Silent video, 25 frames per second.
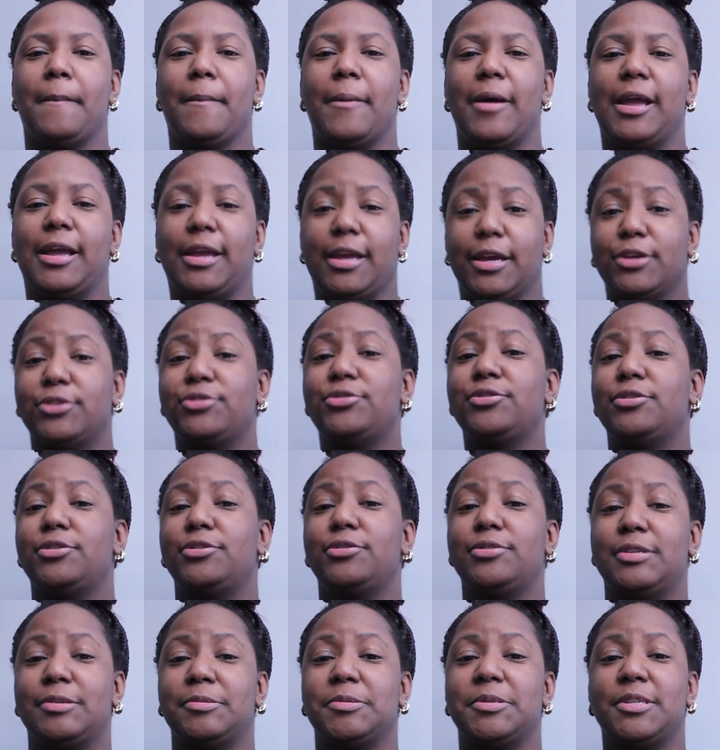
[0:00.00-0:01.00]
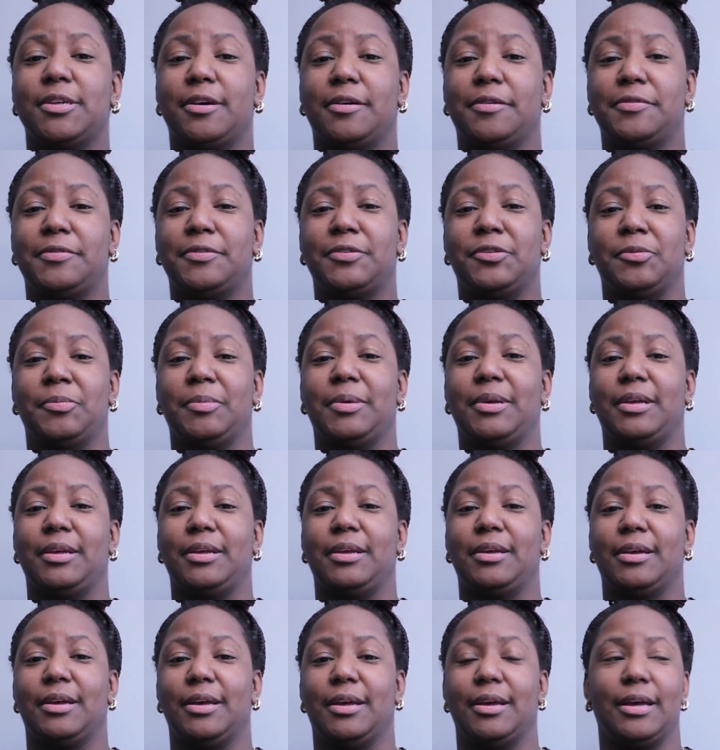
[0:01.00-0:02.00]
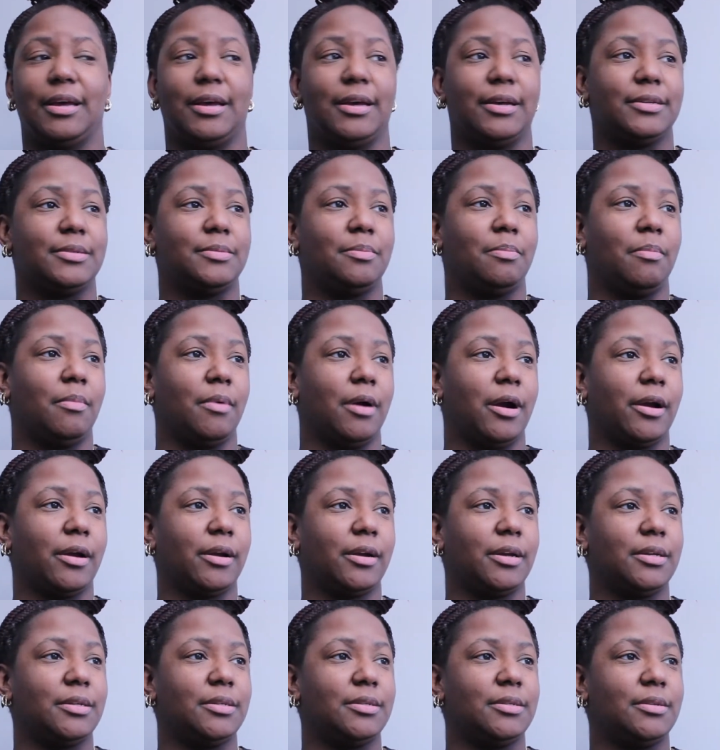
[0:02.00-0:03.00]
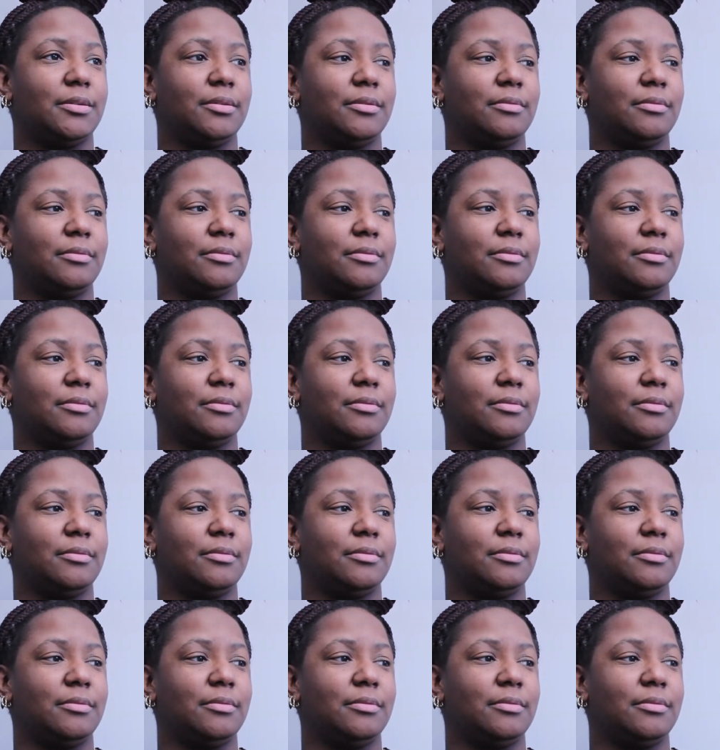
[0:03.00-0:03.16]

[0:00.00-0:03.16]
He introduced himself to me as Marcus.